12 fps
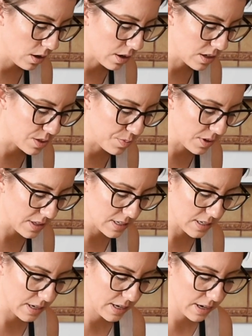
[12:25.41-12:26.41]
going to put
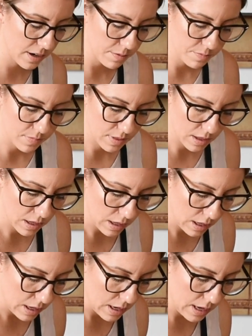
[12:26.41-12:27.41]
this in here
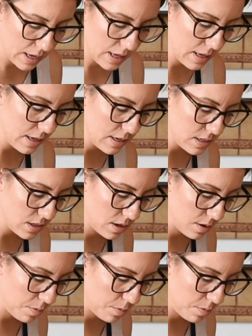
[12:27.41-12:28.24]
and